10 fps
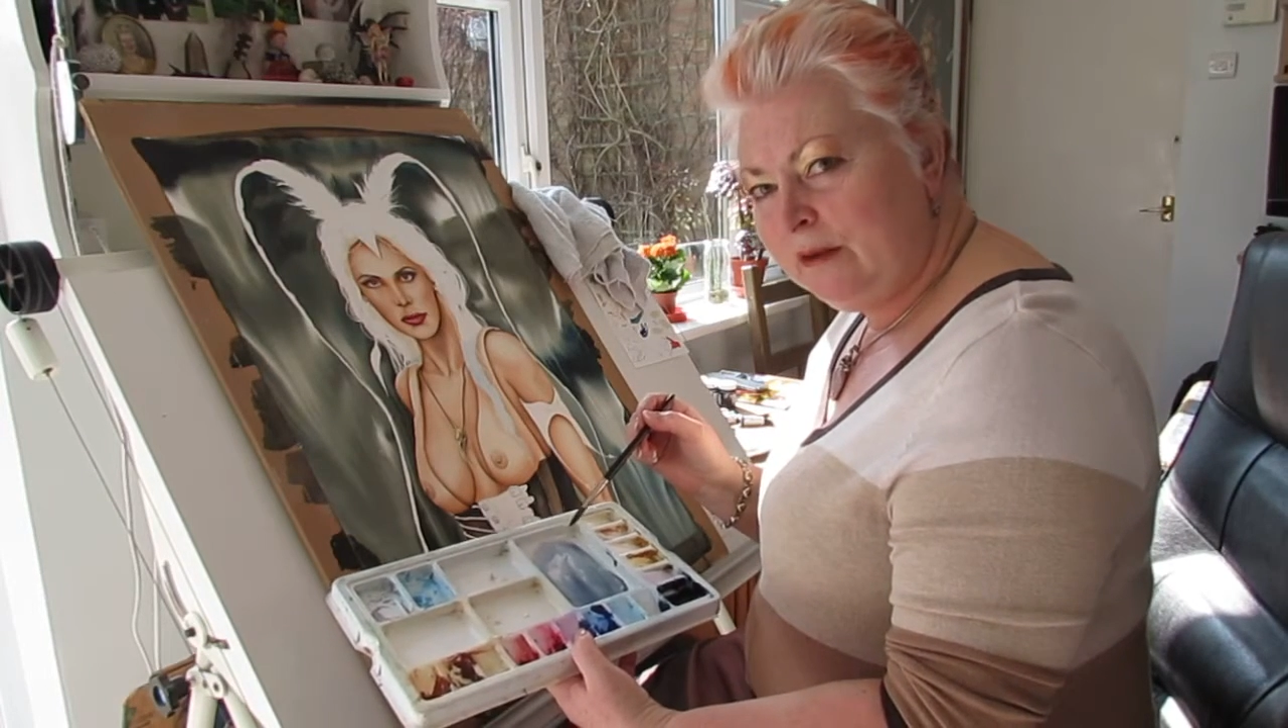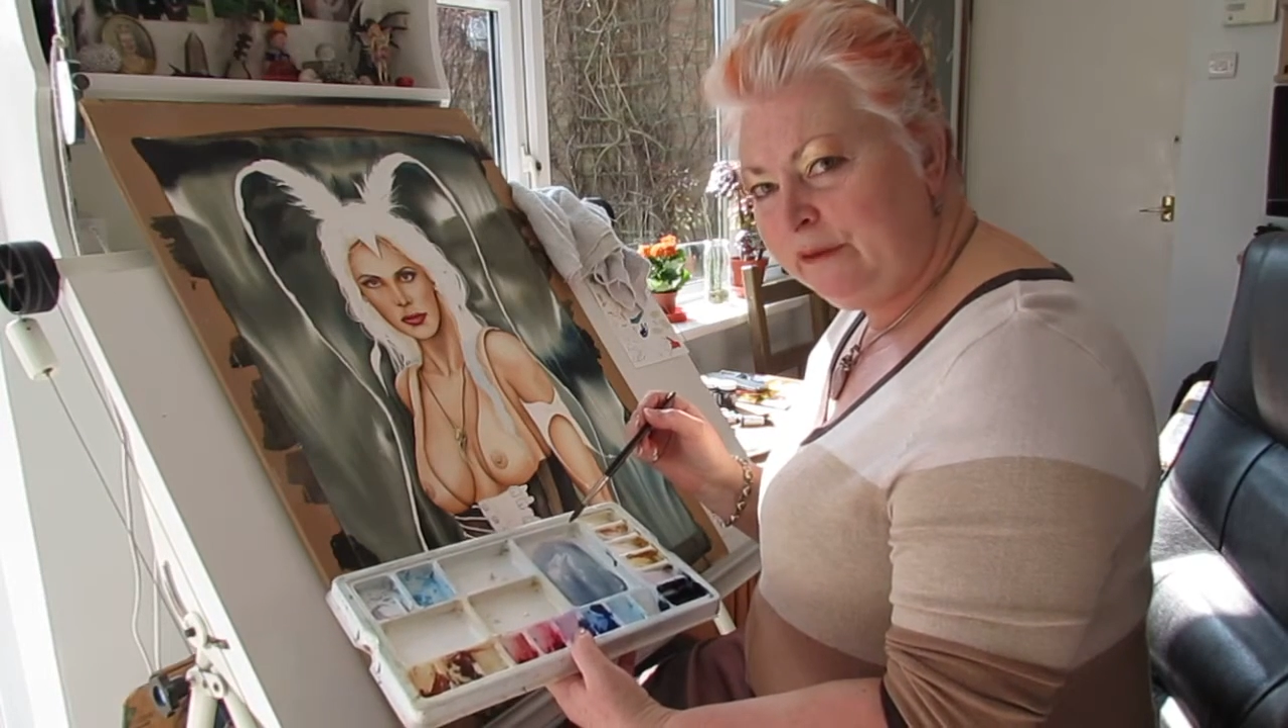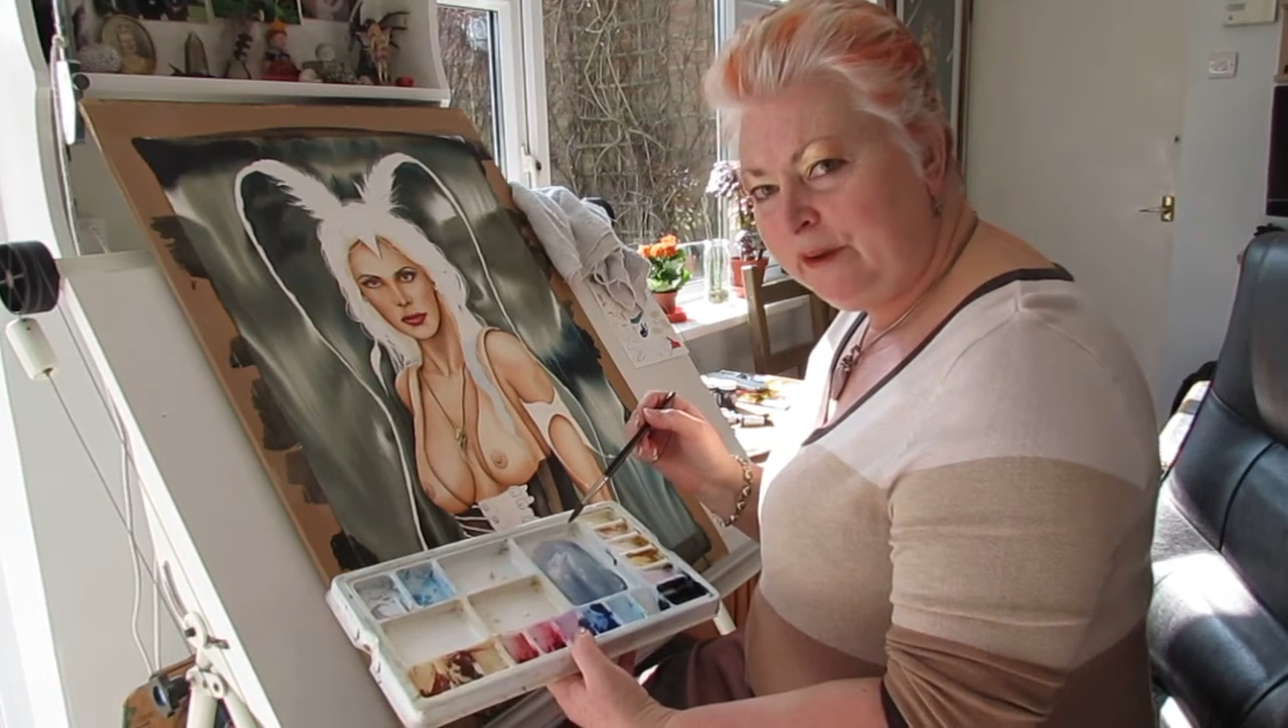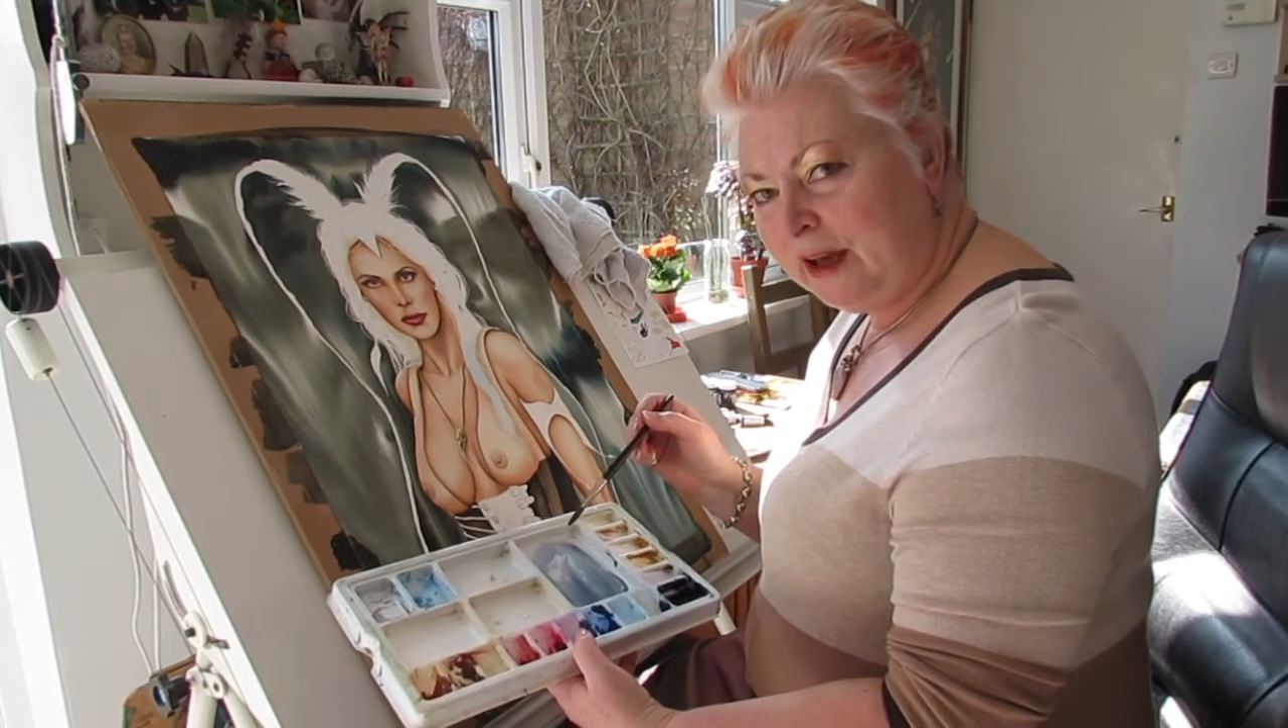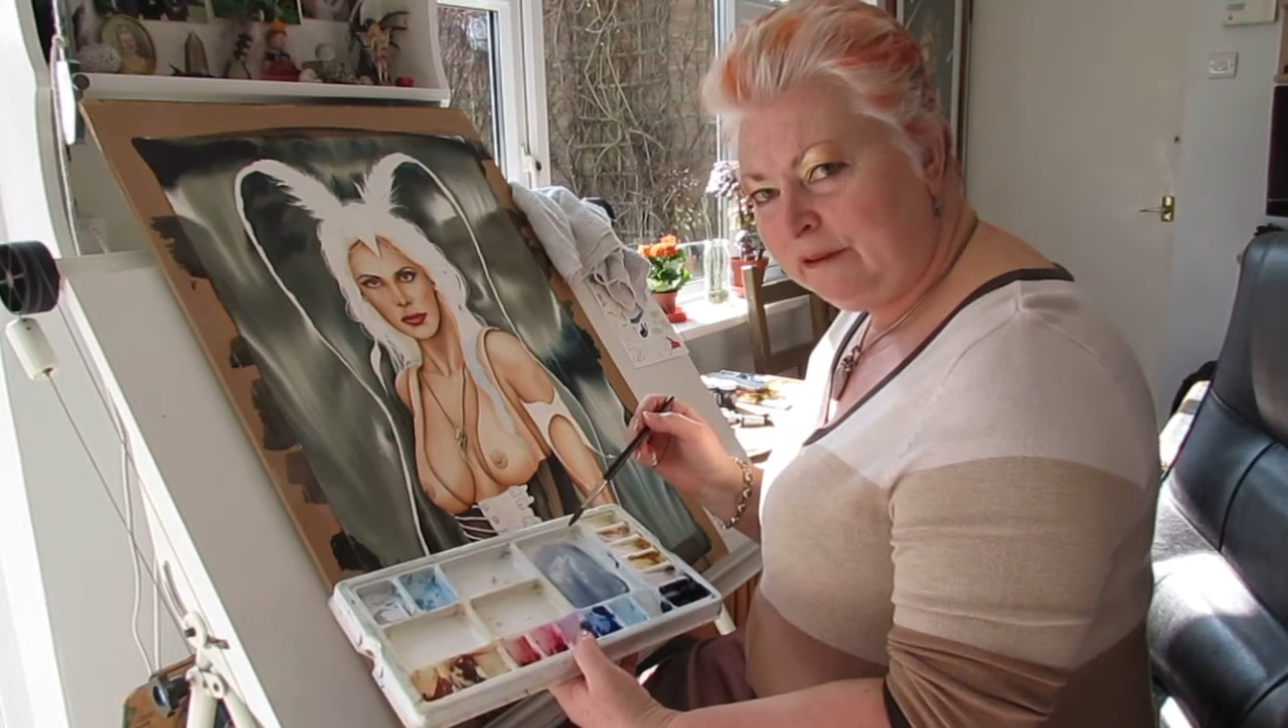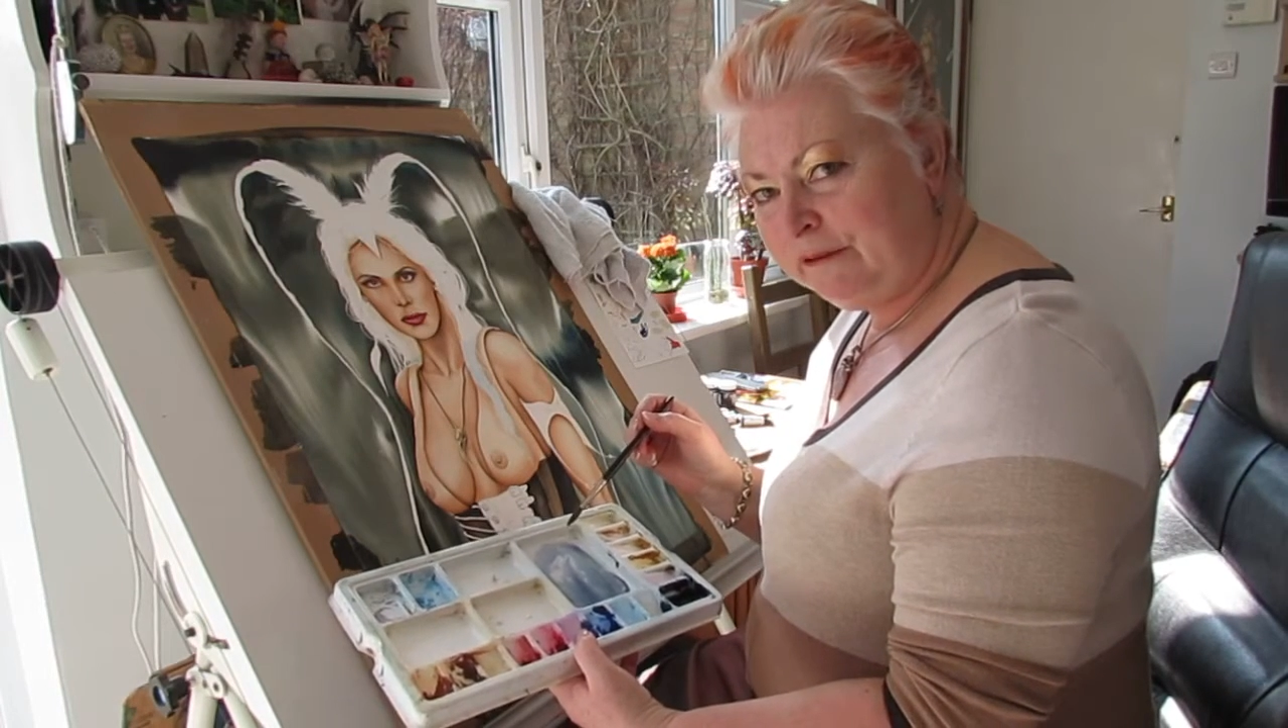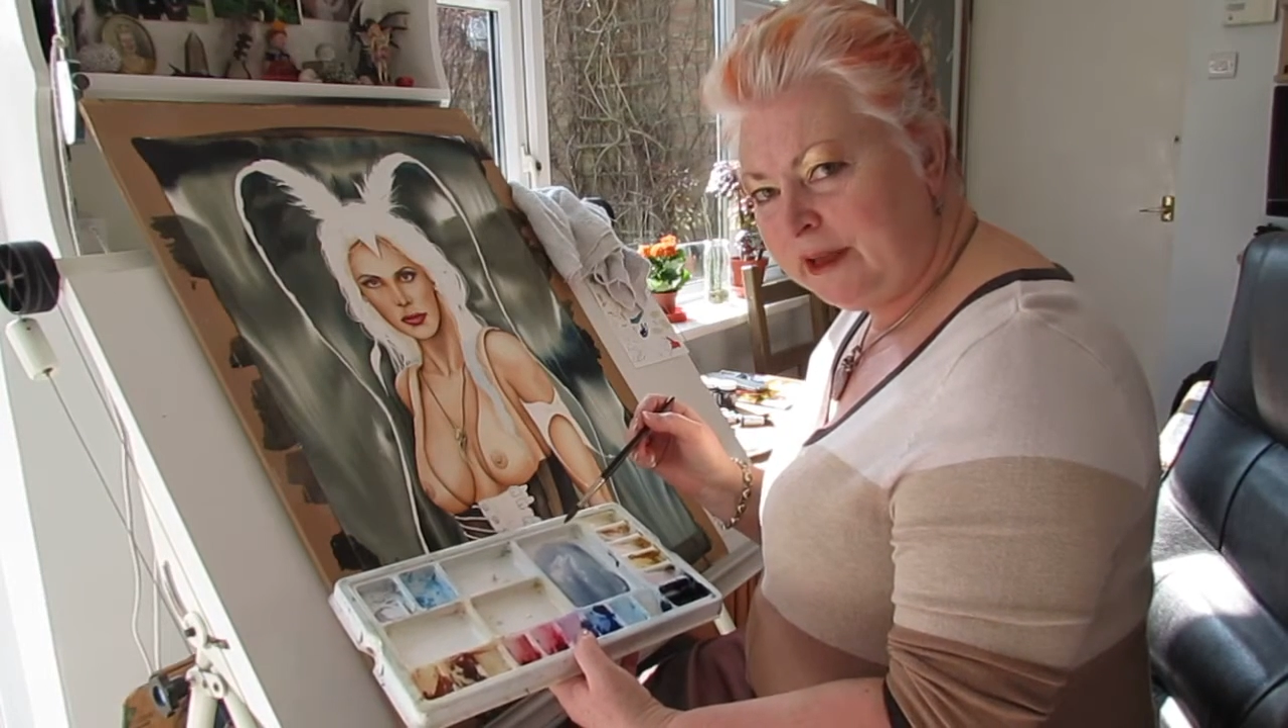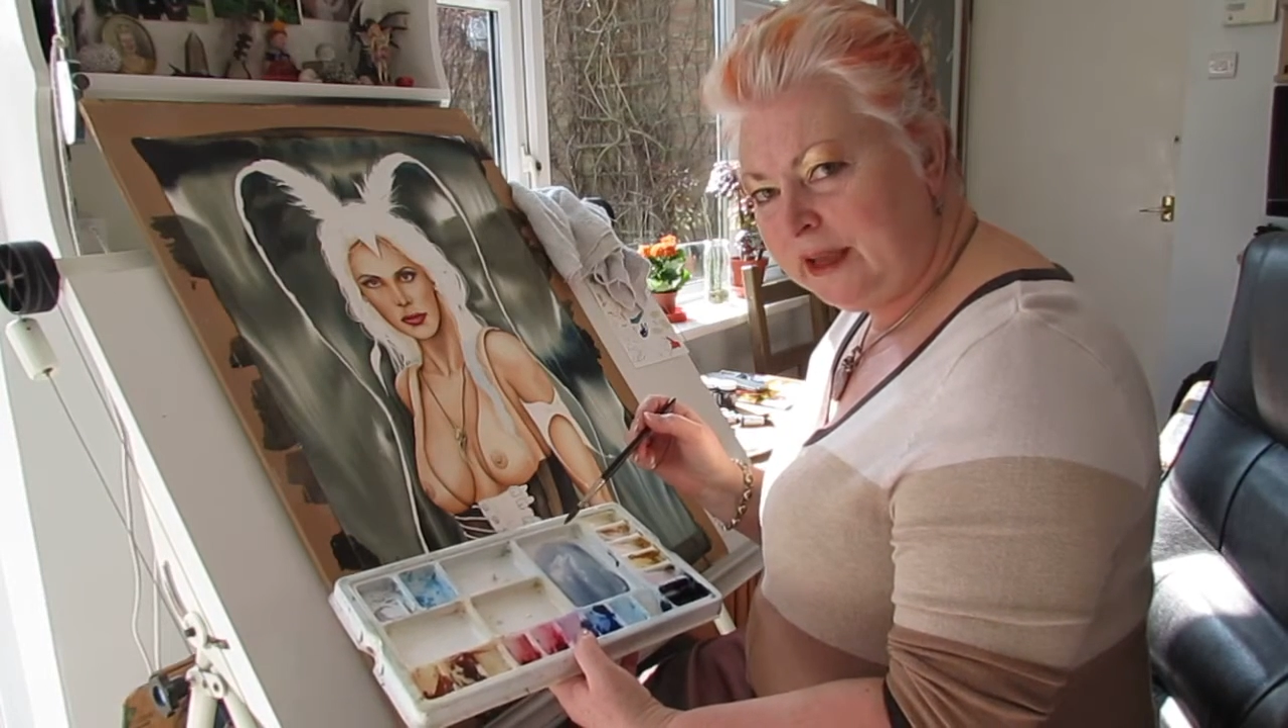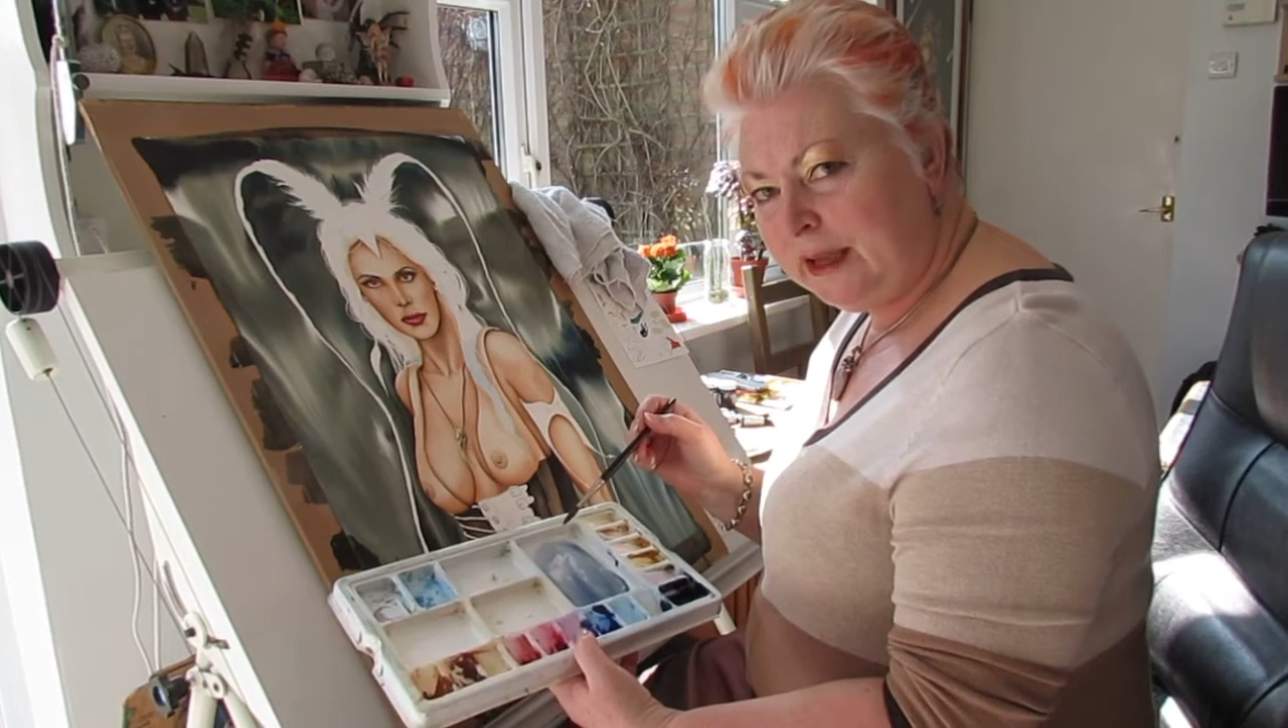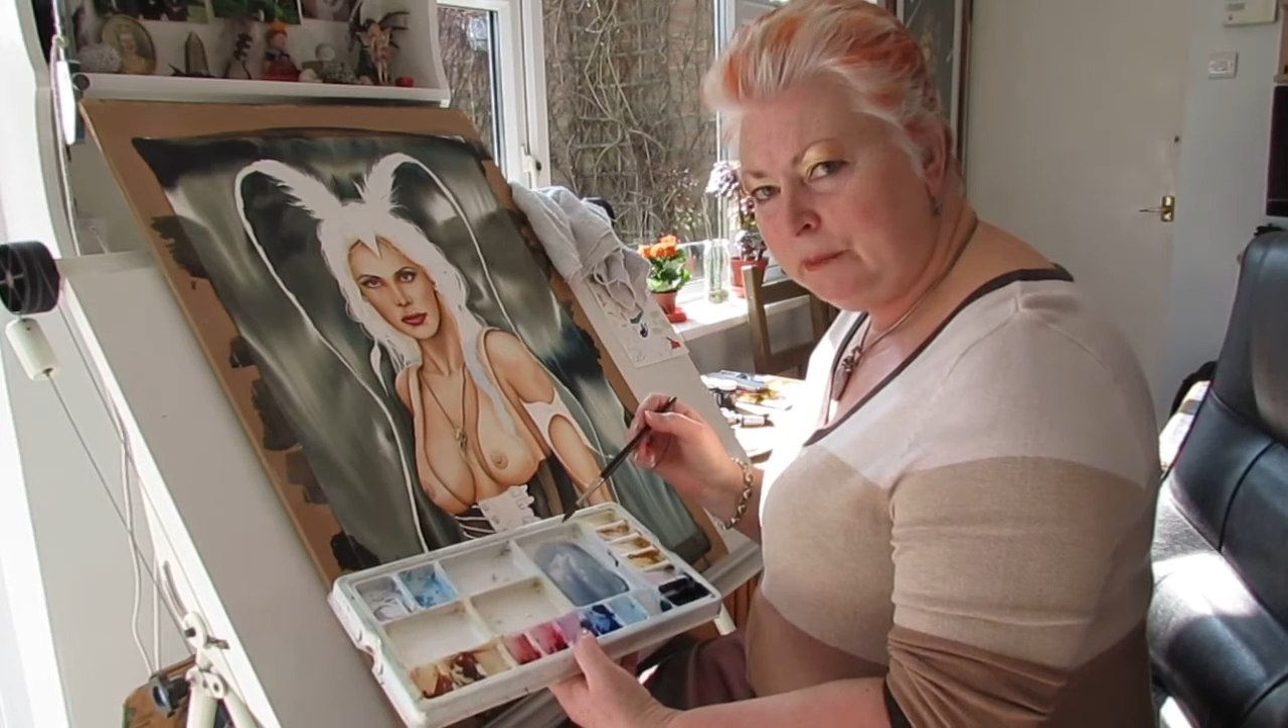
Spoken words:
fluffy